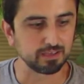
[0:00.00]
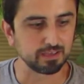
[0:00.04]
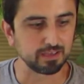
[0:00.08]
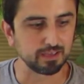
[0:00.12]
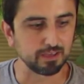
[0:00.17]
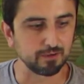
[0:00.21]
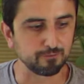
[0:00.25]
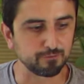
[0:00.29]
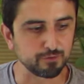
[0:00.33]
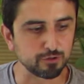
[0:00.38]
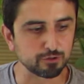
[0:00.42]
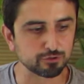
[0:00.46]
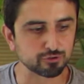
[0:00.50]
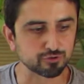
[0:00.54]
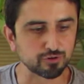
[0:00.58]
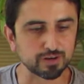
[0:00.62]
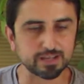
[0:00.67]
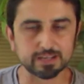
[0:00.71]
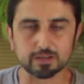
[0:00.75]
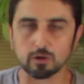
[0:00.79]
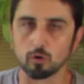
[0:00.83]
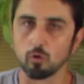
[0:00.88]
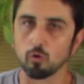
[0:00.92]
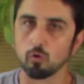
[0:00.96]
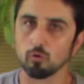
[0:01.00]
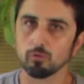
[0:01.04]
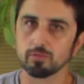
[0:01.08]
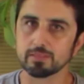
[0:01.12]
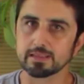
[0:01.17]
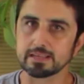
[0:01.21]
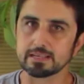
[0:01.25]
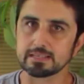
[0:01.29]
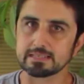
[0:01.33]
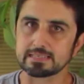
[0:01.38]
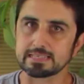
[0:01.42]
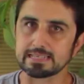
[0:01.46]
if you drink
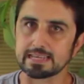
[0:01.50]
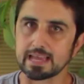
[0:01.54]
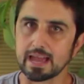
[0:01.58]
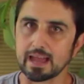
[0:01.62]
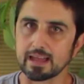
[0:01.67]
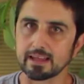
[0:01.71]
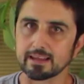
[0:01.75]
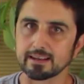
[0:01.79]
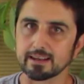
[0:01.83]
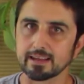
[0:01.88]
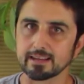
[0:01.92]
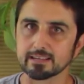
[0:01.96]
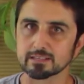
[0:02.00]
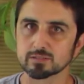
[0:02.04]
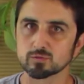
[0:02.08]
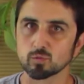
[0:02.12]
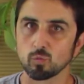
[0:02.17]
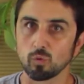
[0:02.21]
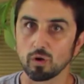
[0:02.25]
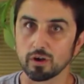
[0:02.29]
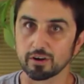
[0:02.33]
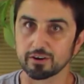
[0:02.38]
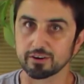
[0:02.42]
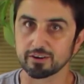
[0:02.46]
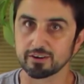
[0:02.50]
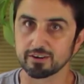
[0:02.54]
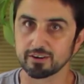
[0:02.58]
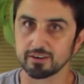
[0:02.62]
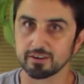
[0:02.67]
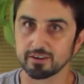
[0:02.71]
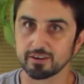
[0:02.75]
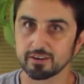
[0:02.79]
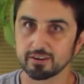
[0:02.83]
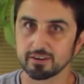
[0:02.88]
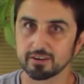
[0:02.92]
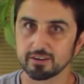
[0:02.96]
only deionized water,
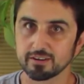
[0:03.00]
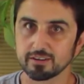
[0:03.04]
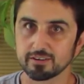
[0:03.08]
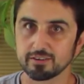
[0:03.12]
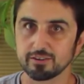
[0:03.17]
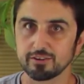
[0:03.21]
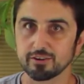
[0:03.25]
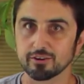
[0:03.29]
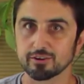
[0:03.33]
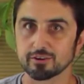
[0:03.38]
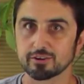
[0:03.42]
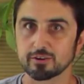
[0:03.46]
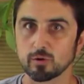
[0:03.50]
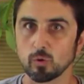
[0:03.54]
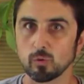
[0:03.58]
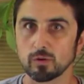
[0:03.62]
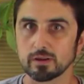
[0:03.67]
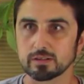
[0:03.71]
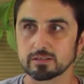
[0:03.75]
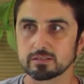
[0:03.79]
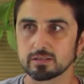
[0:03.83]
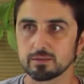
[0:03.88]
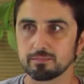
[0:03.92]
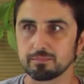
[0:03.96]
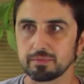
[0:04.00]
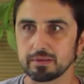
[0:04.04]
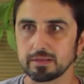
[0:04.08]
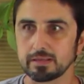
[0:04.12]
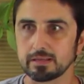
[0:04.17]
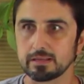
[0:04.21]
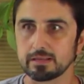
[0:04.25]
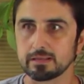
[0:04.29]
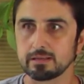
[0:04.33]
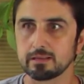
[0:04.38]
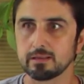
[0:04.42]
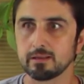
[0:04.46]
you're going to
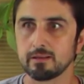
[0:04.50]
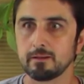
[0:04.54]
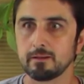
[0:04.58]
be